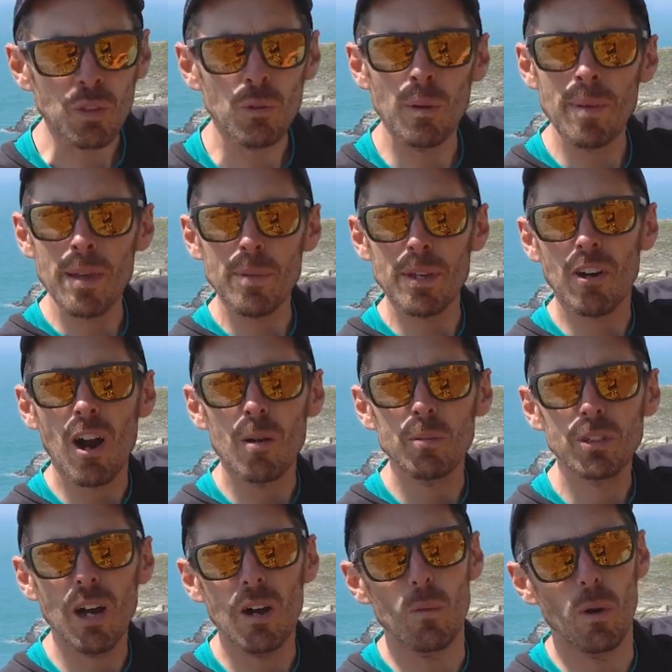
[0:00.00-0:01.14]
where maybe your arms
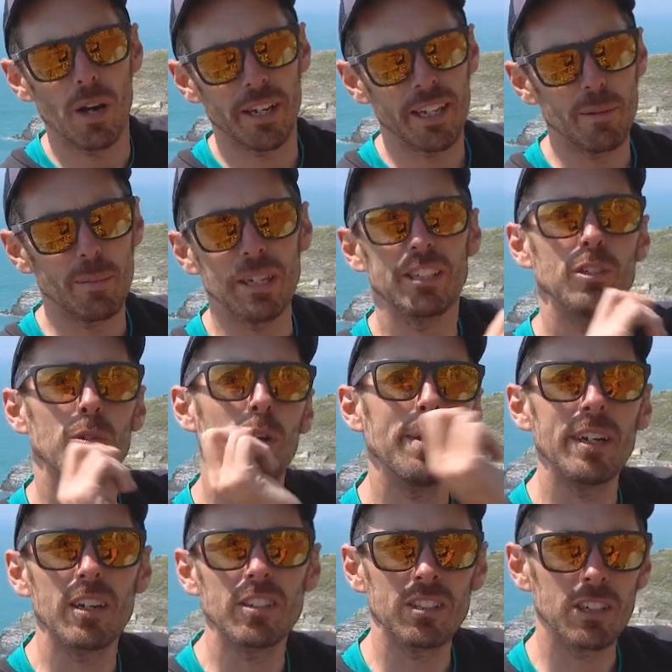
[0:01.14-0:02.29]
are working a bit. So you want to be
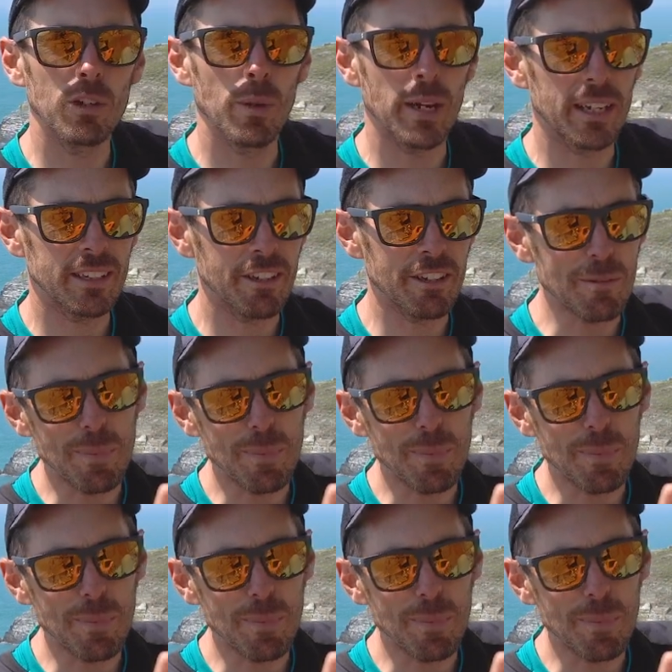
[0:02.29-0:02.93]
nice and quick, don't you?